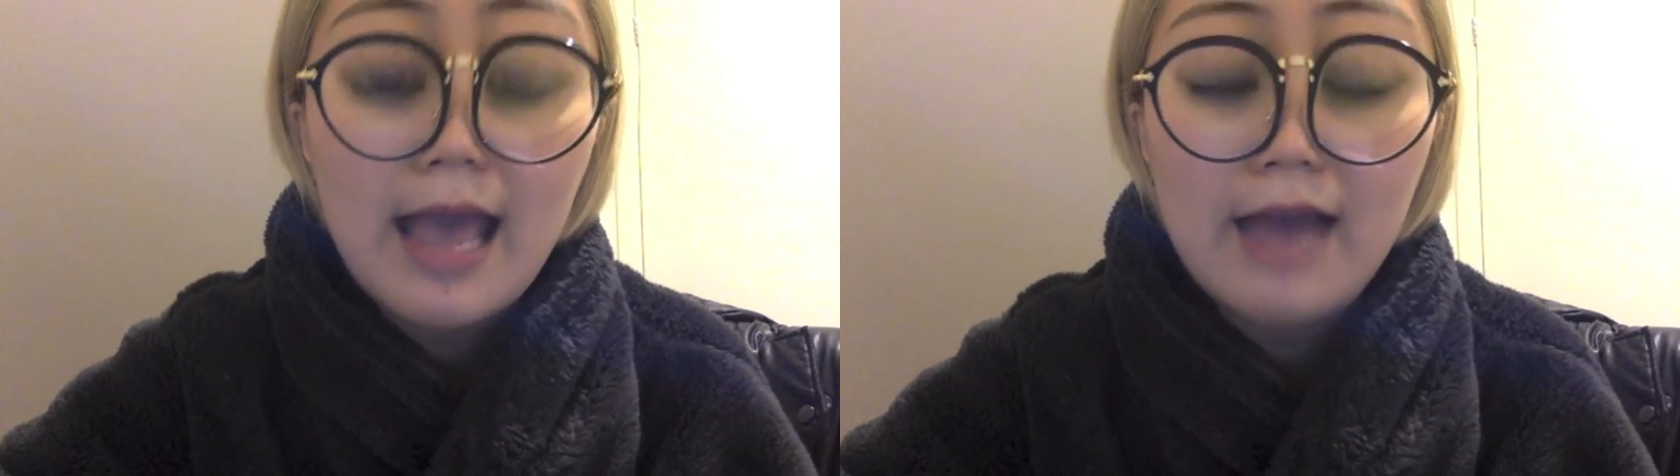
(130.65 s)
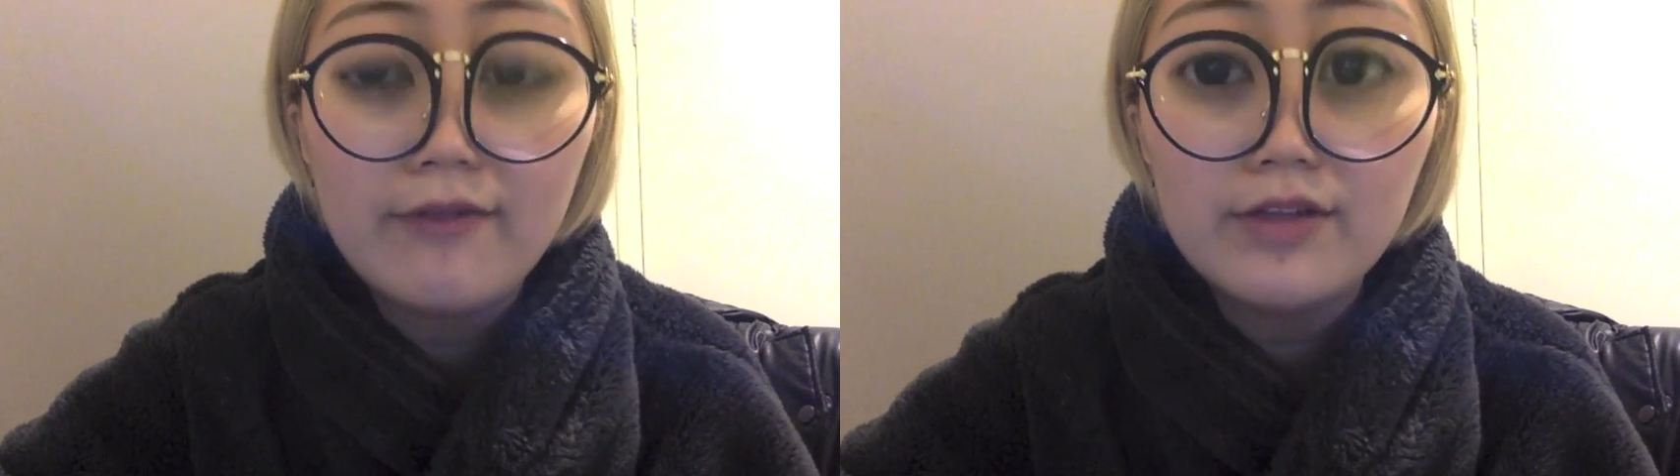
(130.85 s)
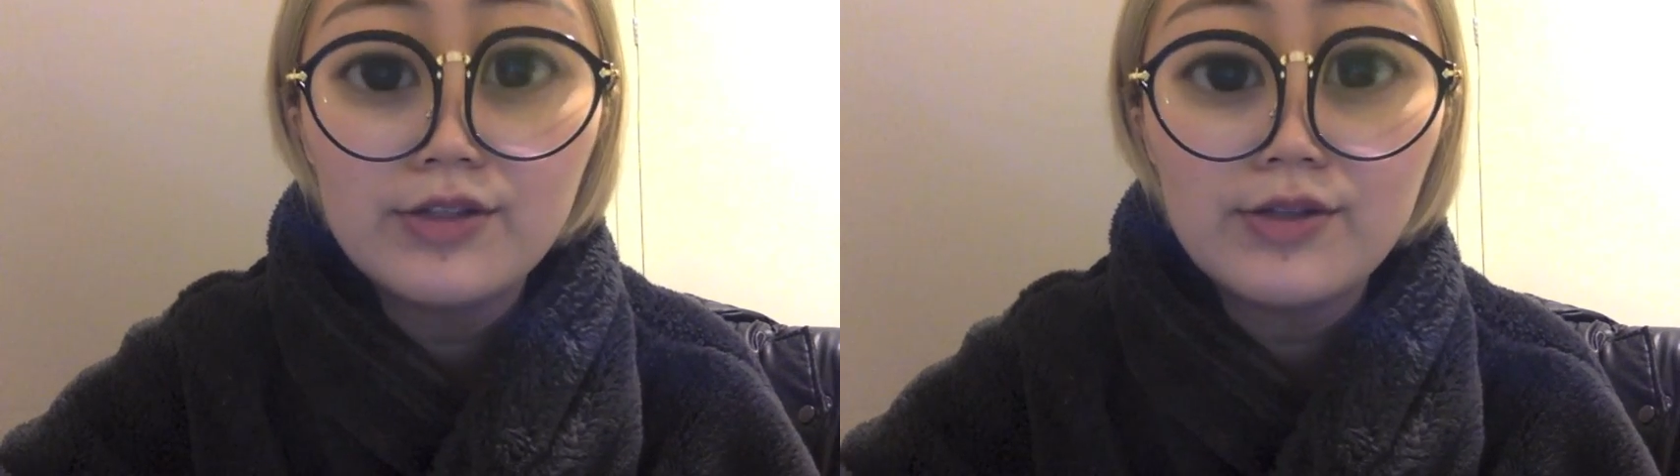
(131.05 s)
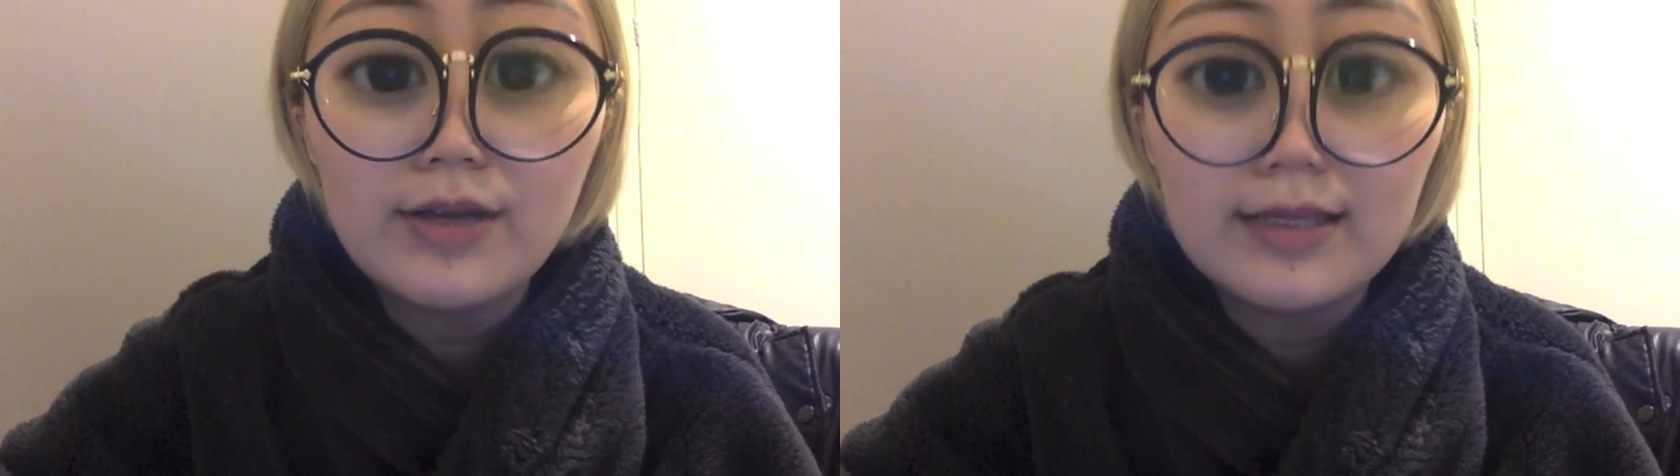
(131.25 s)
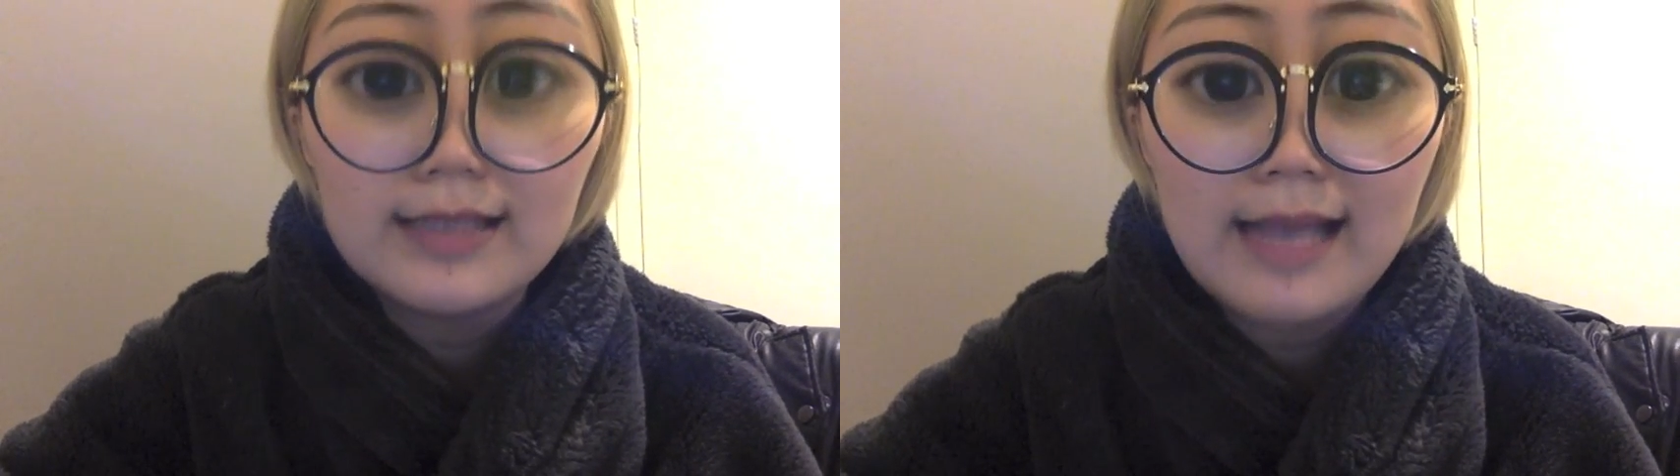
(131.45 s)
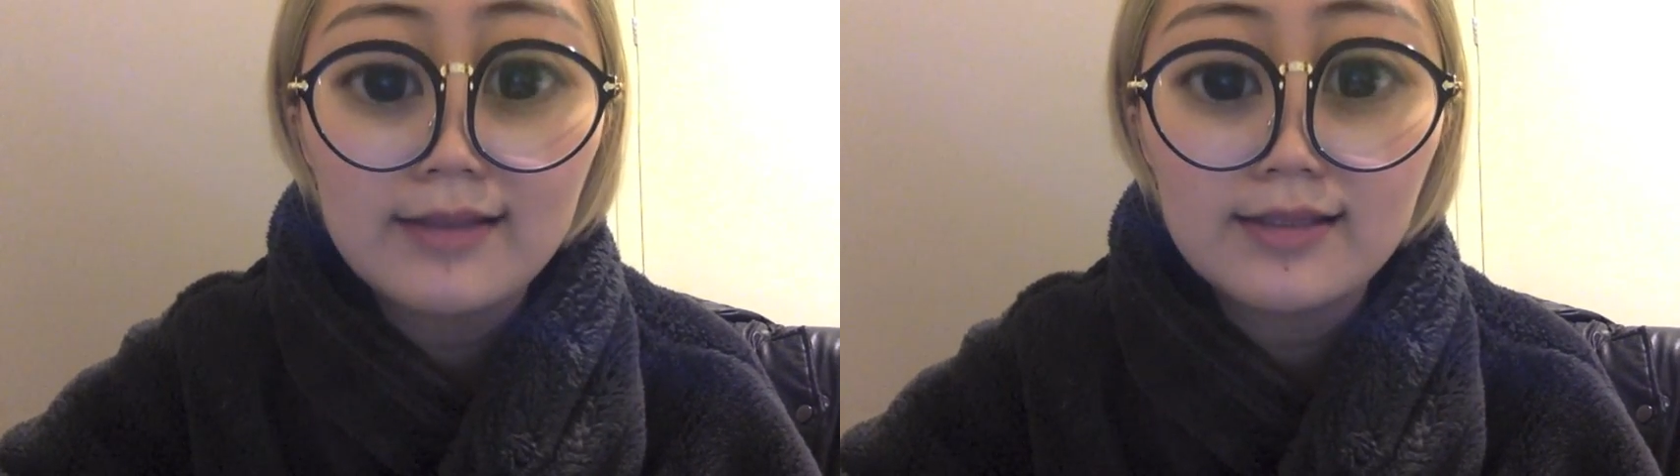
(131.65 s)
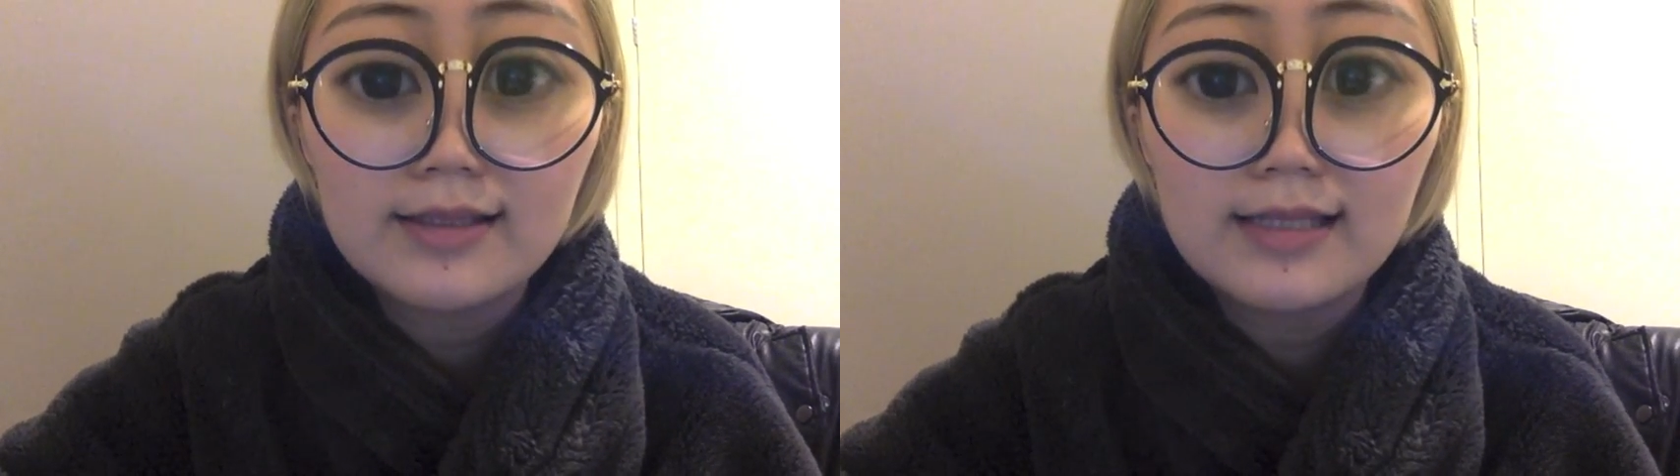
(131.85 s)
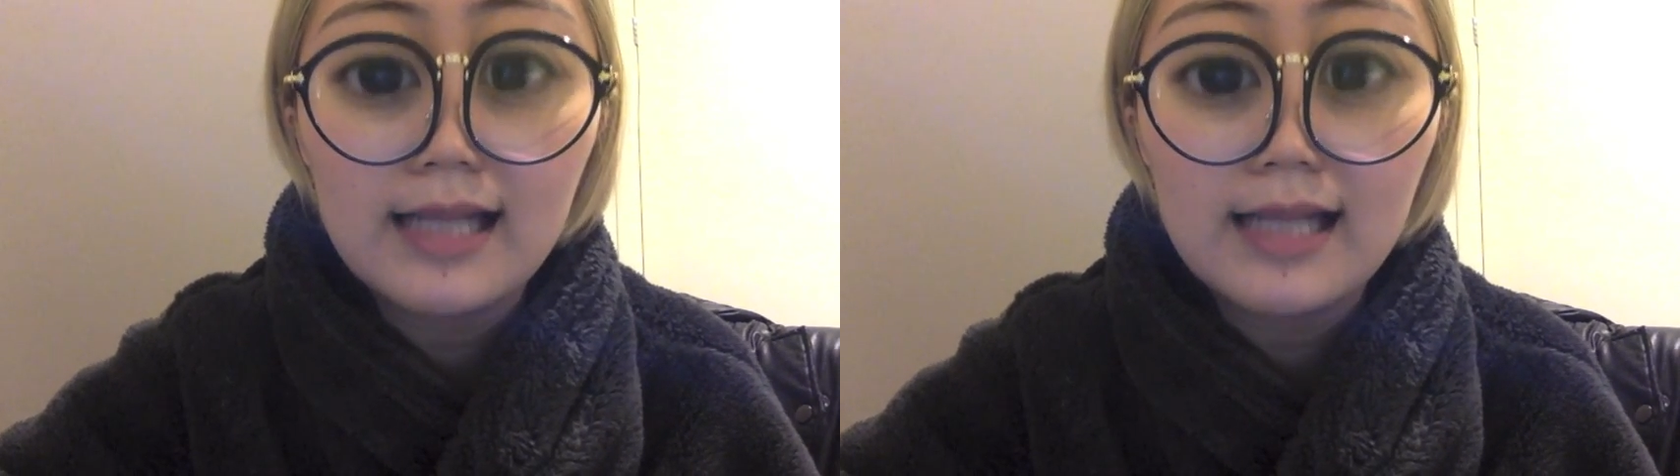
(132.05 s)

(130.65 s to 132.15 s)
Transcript: having to attend